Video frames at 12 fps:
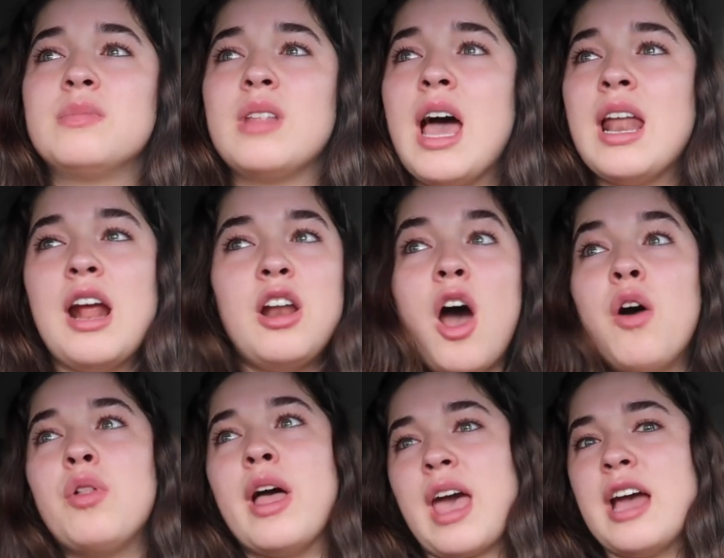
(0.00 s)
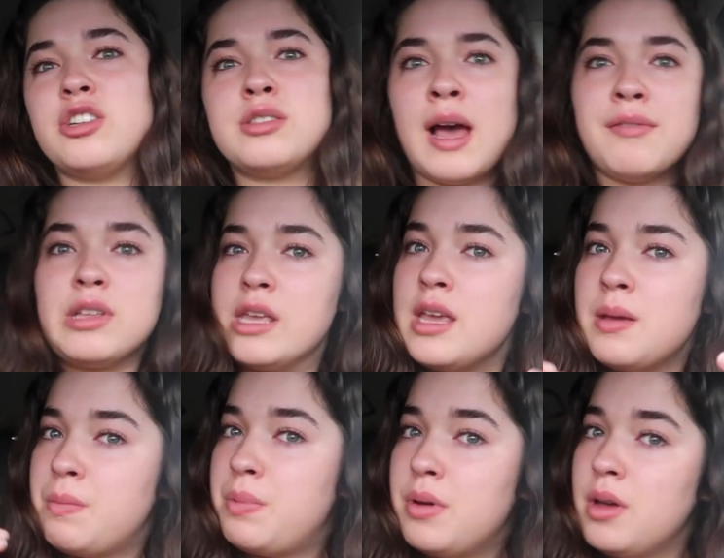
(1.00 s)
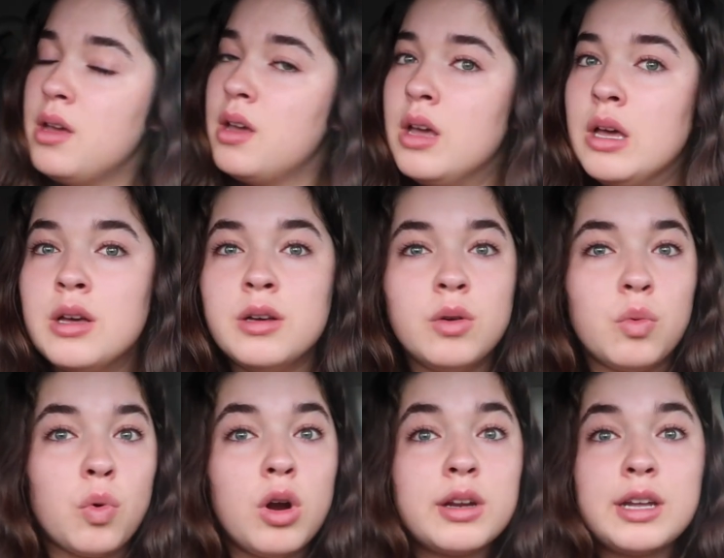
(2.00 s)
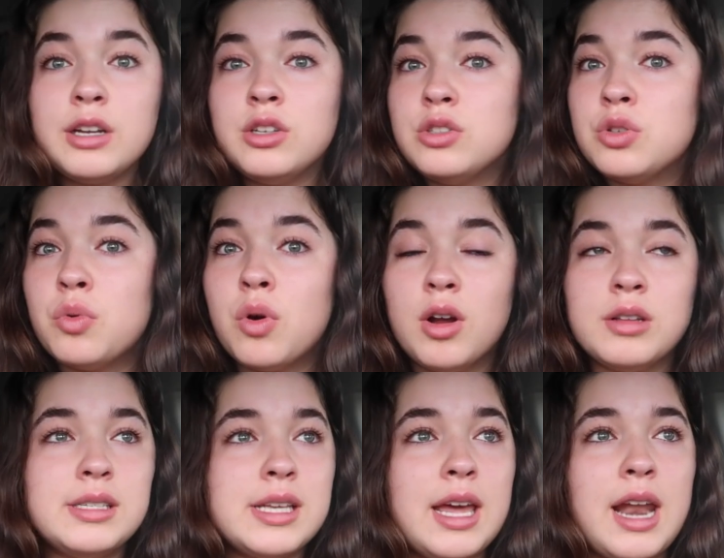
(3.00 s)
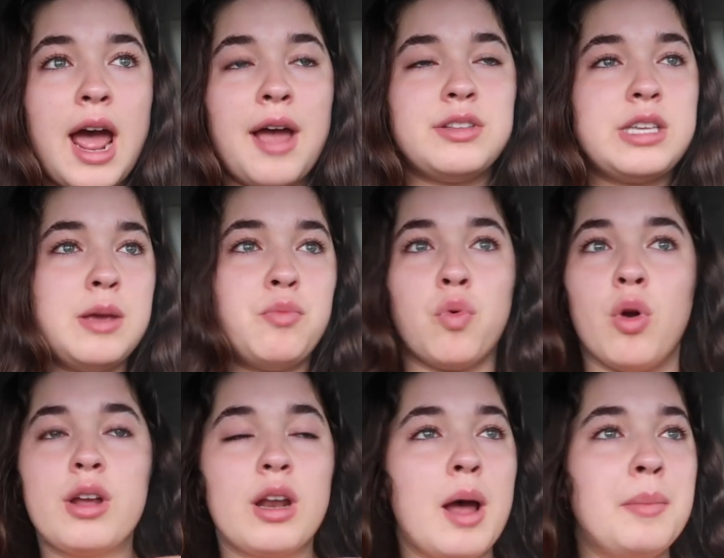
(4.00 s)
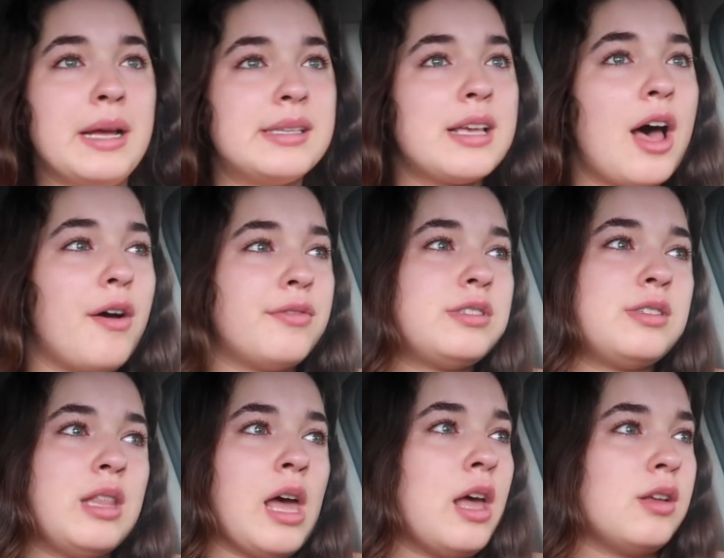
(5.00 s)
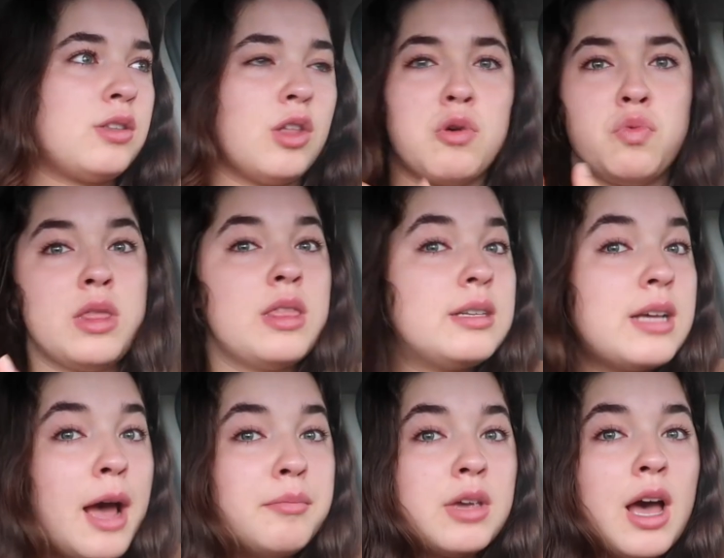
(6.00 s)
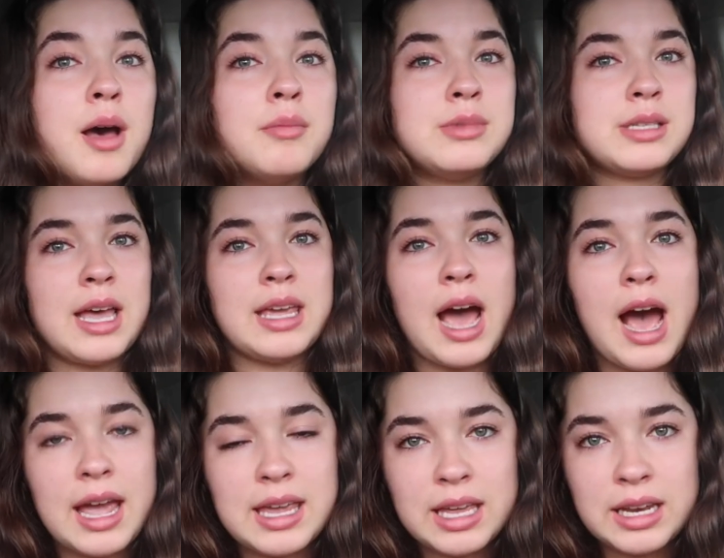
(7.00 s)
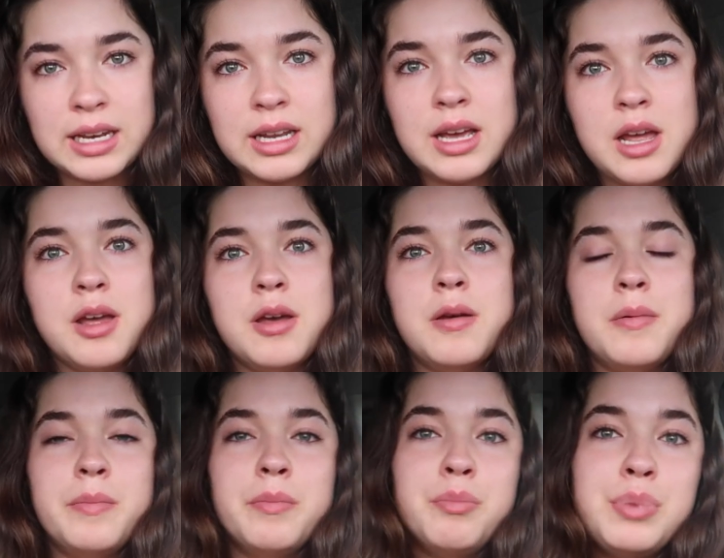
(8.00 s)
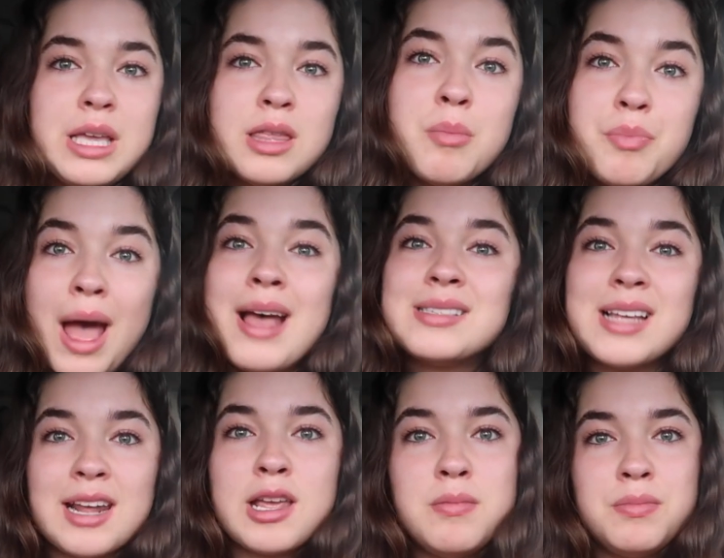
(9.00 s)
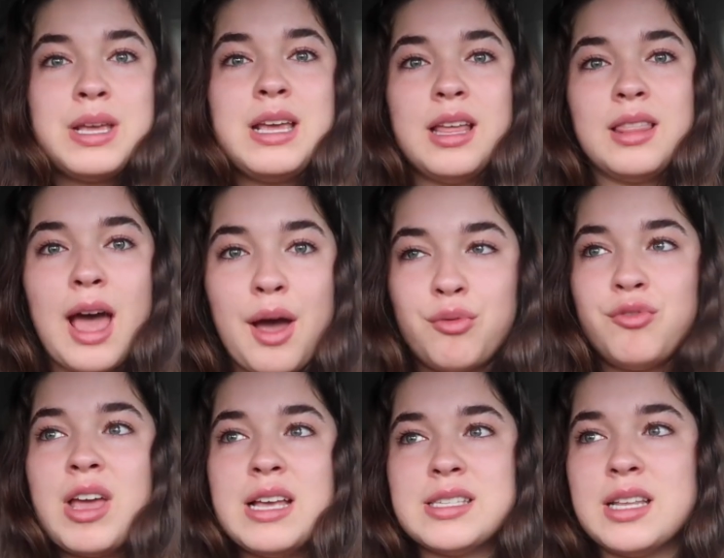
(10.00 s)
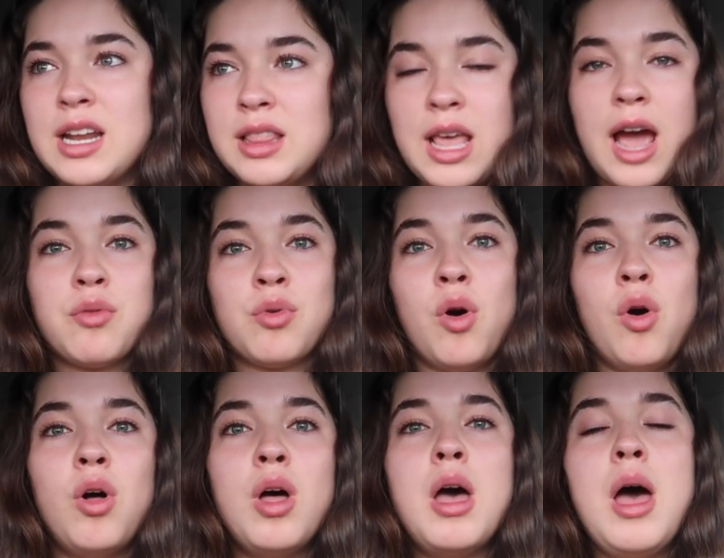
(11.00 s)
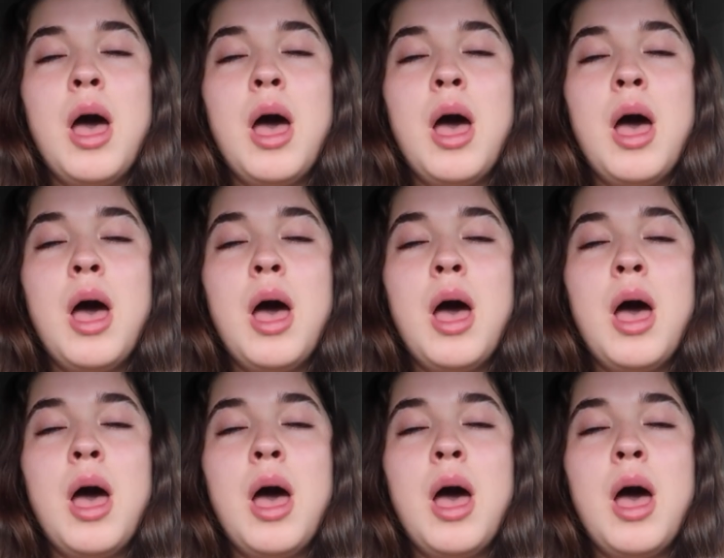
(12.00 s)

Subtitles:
And I know, like, I just have to keep working towards it. I have to keep working on myself so that when the time comes, like, I can be the best I can be in that phase and in that role.